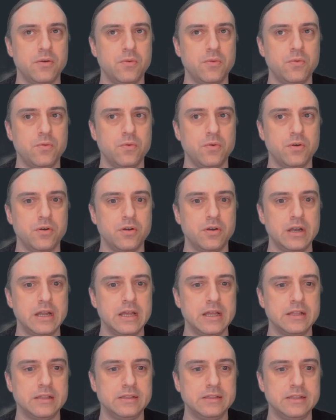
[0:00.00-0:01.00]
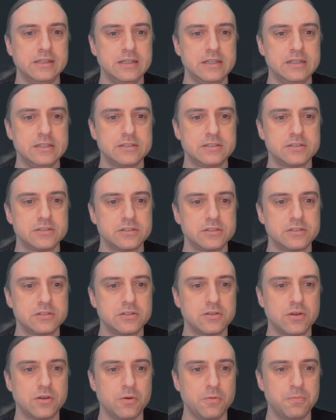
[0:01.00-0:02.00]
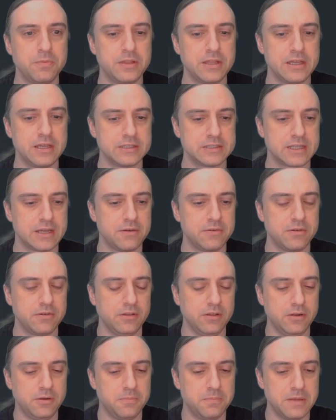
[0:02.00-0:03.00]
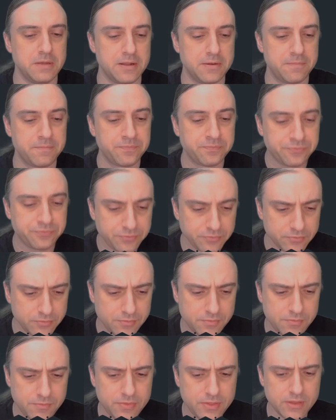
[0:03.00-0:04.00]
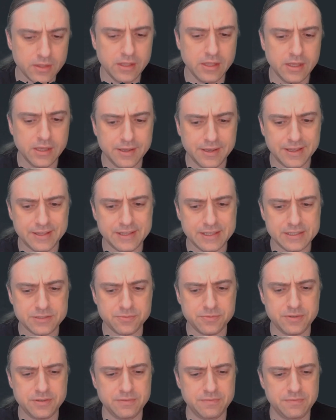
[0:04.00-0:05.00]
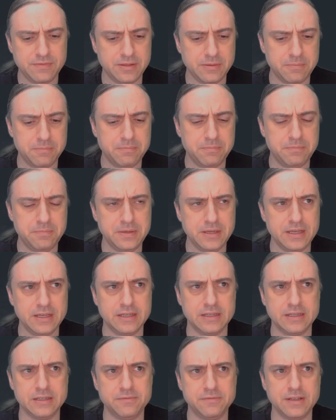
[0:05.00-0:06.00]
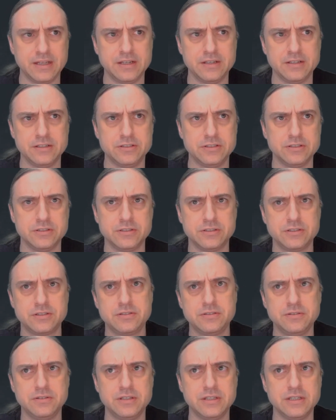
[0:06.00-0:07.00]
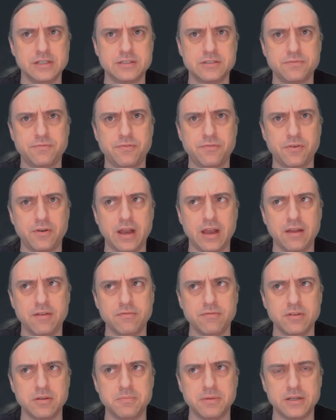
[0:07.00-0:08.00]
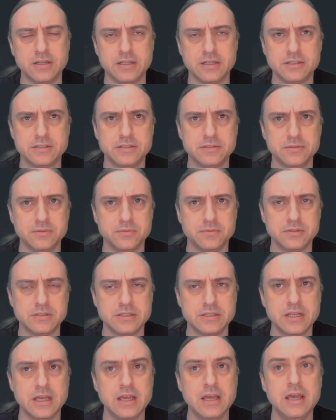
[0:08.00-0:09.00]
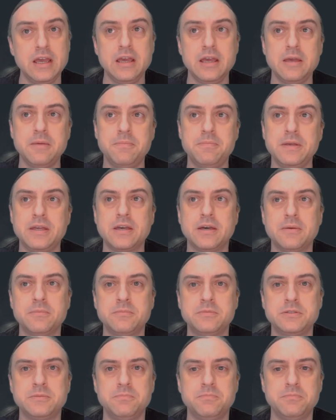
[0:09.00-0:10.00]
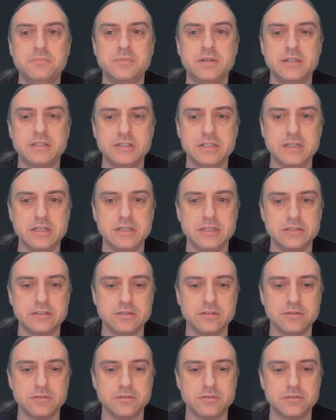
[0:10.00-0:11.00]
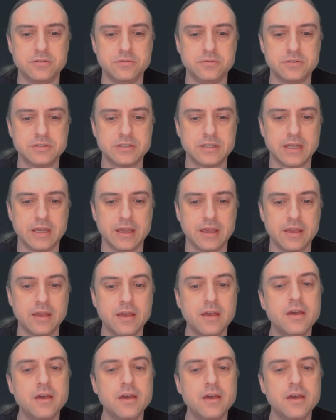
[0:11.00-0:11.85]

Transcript: or at least scope things out a little bit. And that's one of the big advantages to this for everybody too, is it becomes much easier to say,